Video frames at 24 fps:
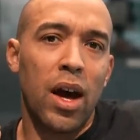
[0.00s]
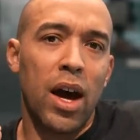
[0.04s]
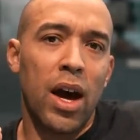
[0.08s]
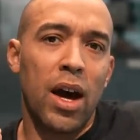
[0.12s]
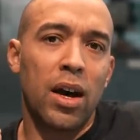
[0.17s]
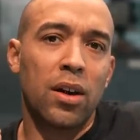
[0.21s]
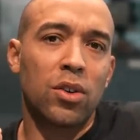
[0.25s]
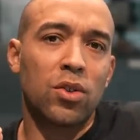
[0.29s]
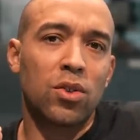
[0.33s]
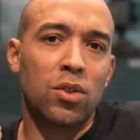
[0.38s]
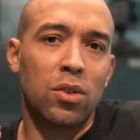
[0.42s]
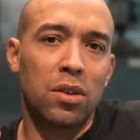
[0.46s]

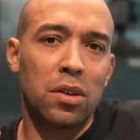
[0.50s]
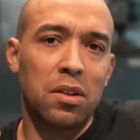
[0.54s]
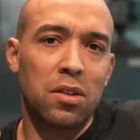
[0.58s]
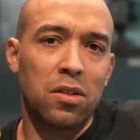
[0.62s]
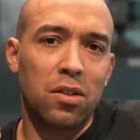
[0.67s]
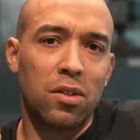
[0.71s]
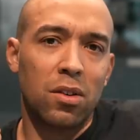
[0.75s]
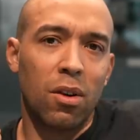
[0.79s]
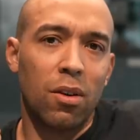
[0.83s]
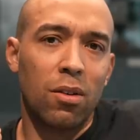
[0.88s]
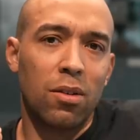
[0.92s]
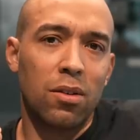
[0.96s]
actually
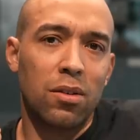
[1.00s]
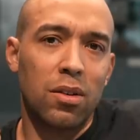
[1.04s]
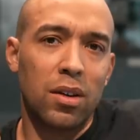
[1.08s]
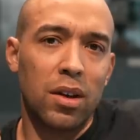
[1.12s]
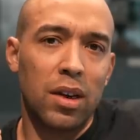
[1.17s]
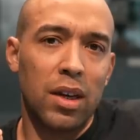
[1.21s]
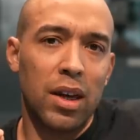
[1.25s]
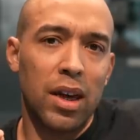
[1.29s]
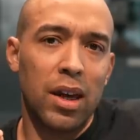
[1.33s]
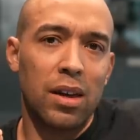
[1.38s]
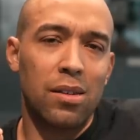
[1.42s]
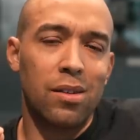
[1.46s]
start to
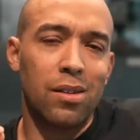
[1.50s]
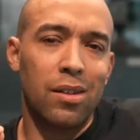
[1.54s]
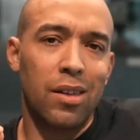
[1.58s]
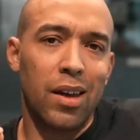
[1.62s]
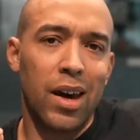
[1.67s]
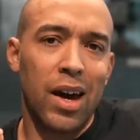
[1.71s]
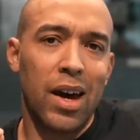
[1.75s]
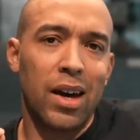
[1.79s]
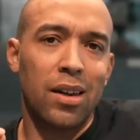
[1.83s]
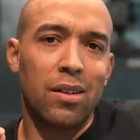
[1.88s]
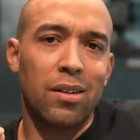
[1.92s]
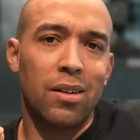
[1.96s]
get
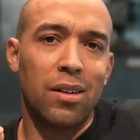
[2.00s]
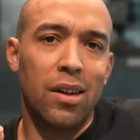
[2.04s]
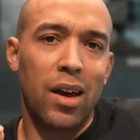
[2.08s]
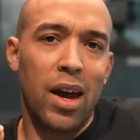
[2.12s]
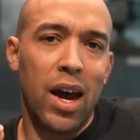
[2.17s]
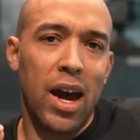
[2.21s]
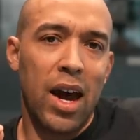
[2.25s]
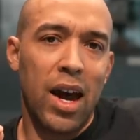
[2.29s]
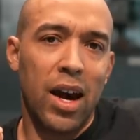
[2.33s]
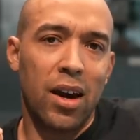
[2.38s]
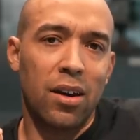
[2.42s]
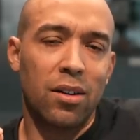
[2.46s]
that
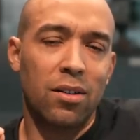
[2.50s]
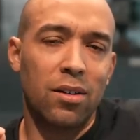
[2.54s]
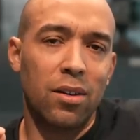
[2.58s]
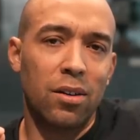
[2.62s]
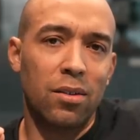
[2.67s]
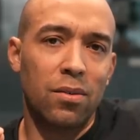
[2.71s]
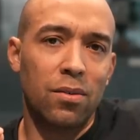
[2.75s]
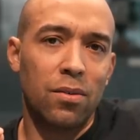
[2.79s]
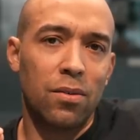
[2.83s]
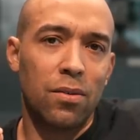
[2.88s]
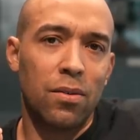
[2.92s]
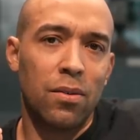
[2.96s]

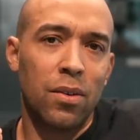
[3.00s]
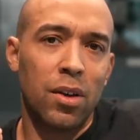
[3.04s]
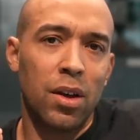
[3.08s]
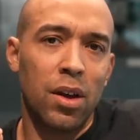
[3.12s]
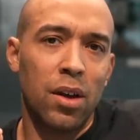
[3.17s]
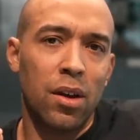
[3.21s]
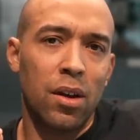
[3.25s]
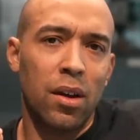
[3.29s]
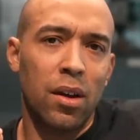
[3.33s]
active?